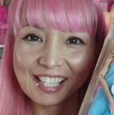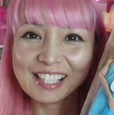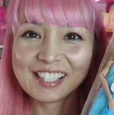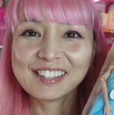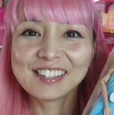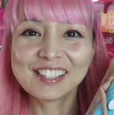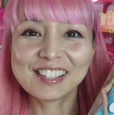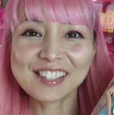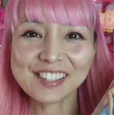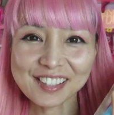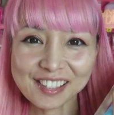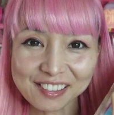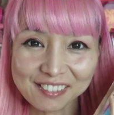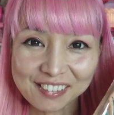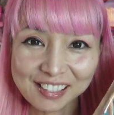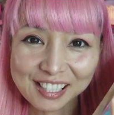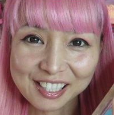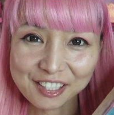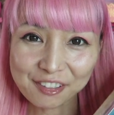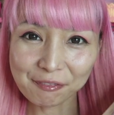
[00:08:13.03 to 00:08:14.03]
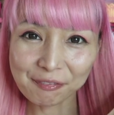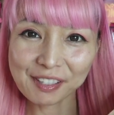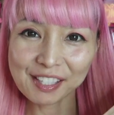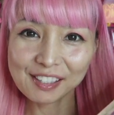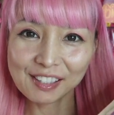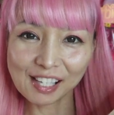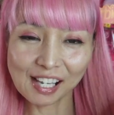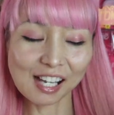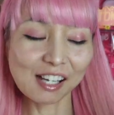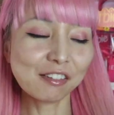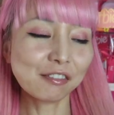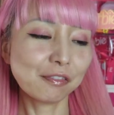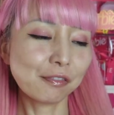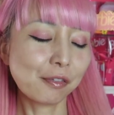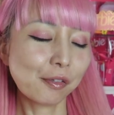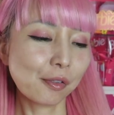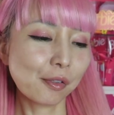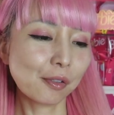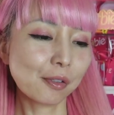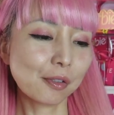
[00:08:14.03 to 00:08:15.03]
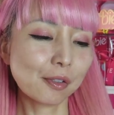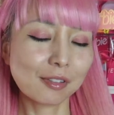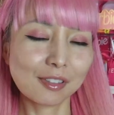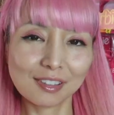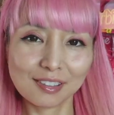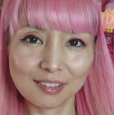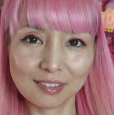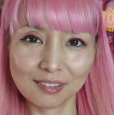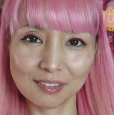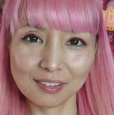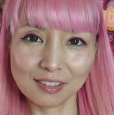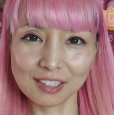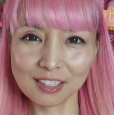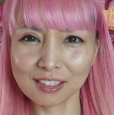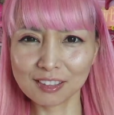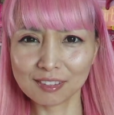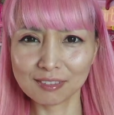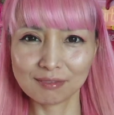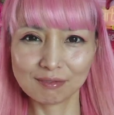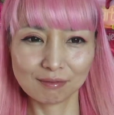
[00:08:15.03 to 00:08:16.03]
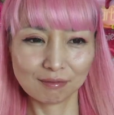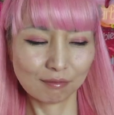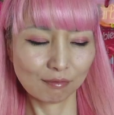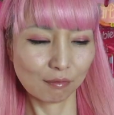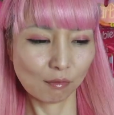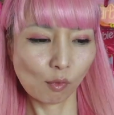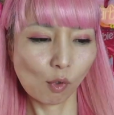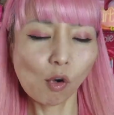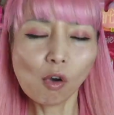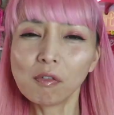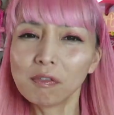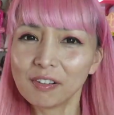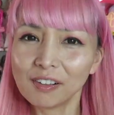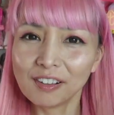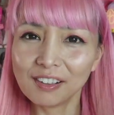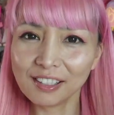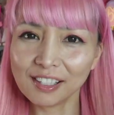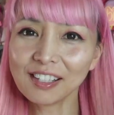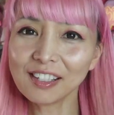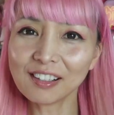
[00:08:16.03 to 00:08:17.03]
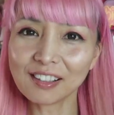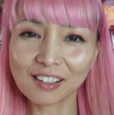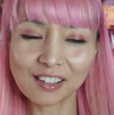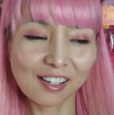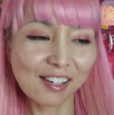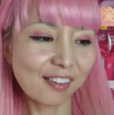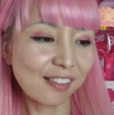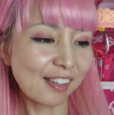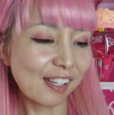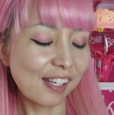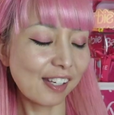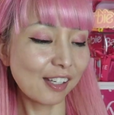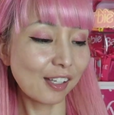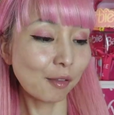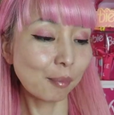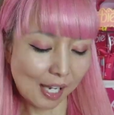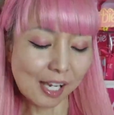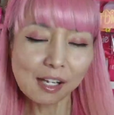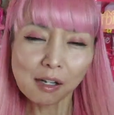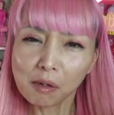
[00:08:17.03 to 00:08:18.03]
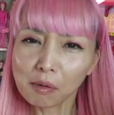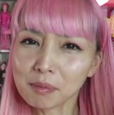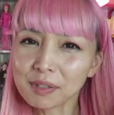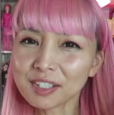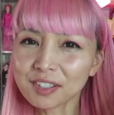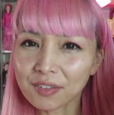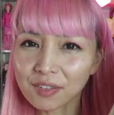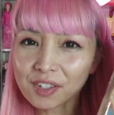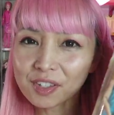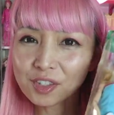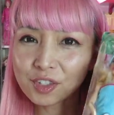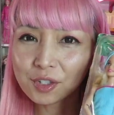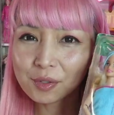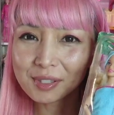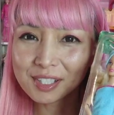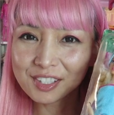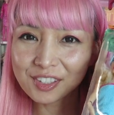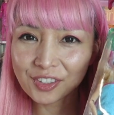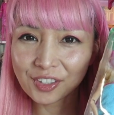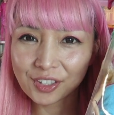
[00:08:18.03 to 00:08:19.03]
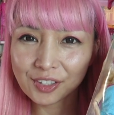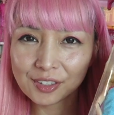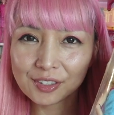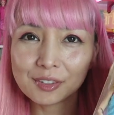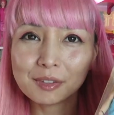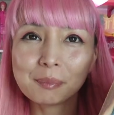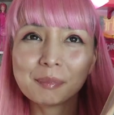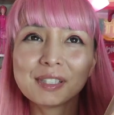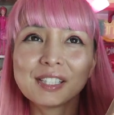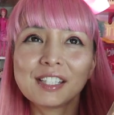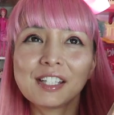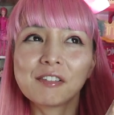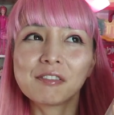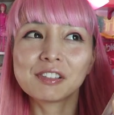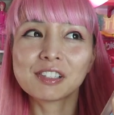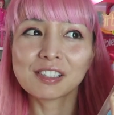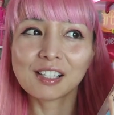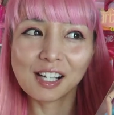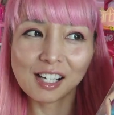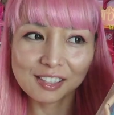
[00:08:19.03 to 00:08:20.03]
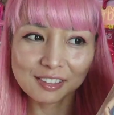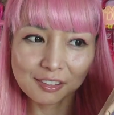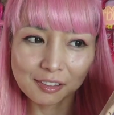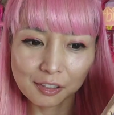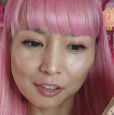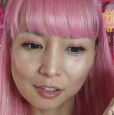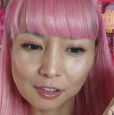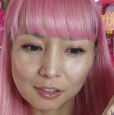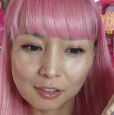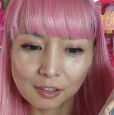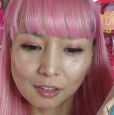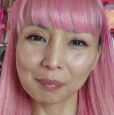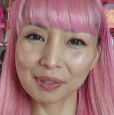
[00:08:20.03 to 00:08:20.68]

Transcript: And this girl has been out for like over a year, I think. I always thought she was cute, but never got her.